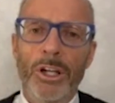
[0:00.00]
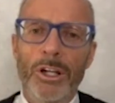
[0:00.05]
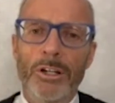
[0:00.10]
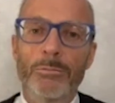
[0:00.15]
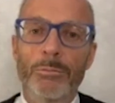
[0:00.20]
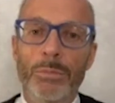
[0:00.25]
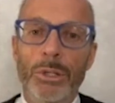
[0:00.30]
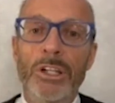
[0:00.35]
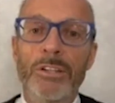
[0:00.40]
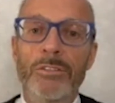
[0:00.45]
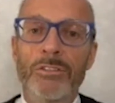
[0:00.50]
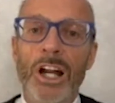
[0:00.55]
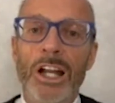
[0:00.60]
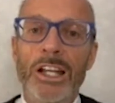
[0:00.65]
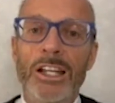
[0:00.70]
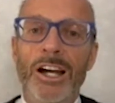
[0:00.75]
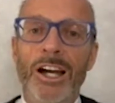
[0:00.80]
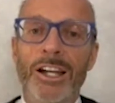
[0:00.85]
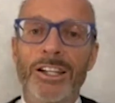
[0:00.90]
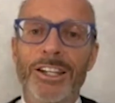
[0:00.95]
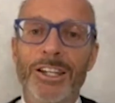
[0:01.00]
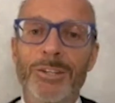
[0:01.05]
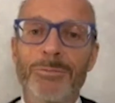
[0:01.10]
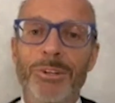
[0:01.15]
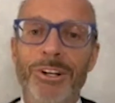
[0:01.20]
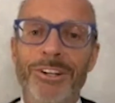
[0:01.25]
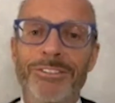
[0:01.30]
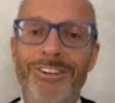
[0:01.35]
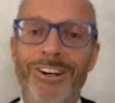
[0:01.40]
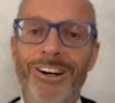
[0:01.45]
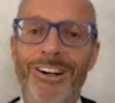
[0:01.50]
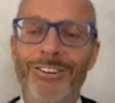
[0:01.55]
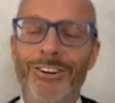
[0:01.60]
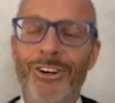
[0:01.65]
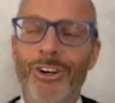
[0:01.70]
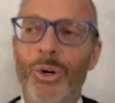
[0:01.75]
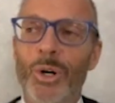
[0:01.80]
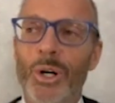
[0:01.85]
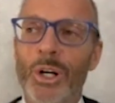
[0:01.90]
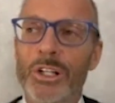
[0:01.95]
I believe it, I keep it, I've got it
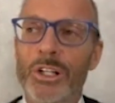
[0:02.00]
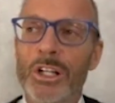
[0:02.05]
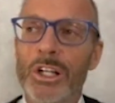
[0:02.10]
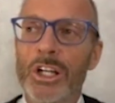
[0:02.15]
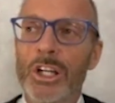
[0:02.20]
recorded,